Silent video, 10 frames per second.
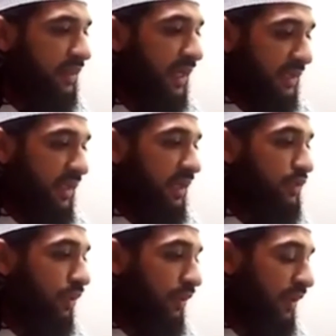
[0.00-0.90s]
Yes.
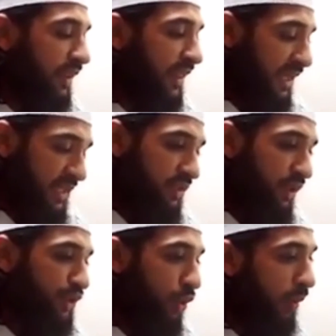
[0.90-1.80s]
So that is
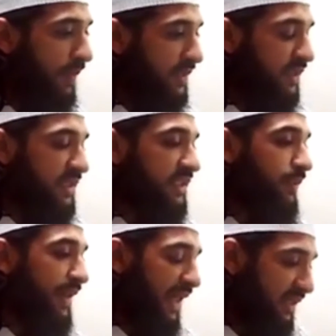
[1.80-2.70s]
not your business. It's
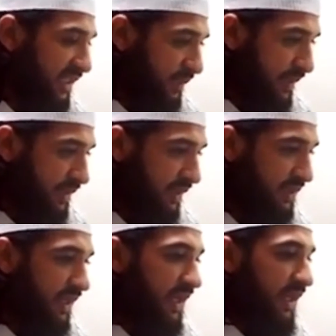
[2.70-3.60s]
someone else's
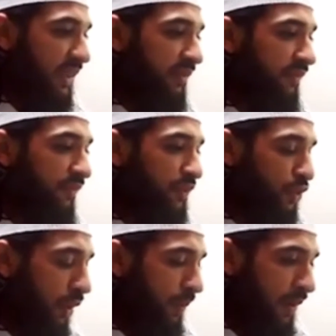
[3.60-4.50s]
business.
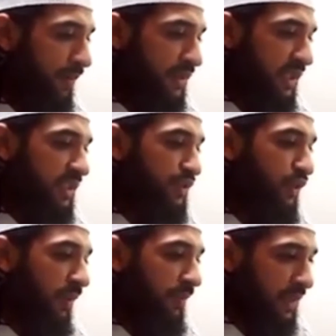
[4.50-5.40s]
Your purpose is
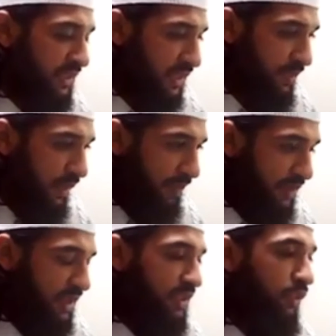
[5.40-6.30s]
not business
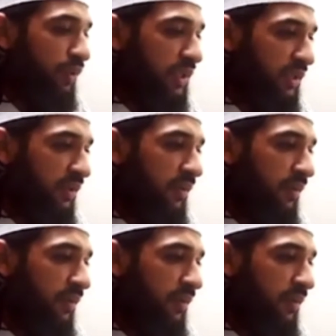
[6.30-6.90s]
purpose. It's only.